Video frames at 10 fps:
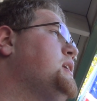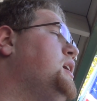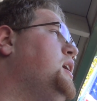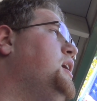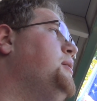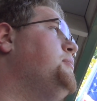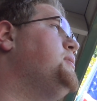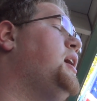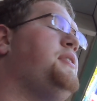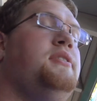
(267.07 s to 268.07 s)

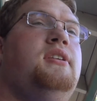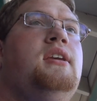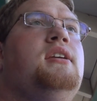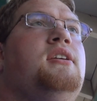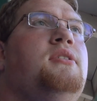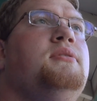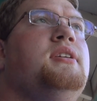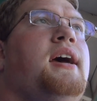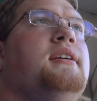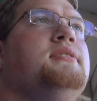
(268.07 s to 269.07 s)
Now the DEQ
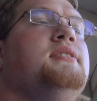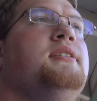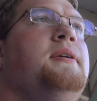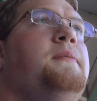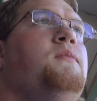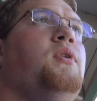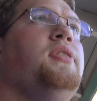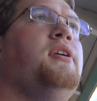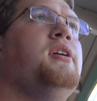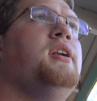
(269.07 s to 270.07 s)
test,
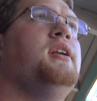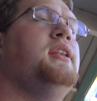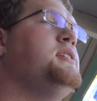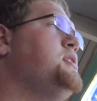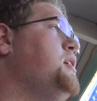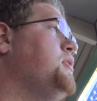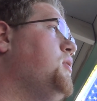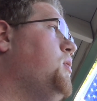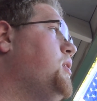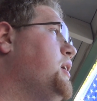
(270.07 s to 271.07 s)
what they're going to, at least here in
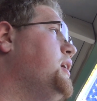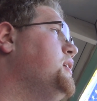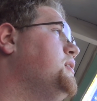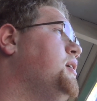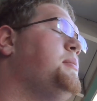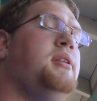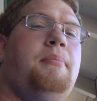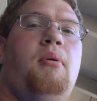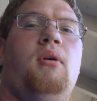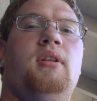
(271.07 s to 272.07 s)
Oregon, I'm in
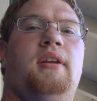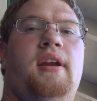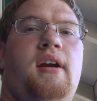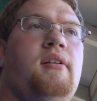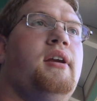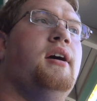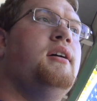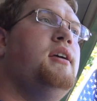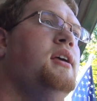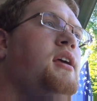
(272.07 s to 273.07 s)
the Portland area,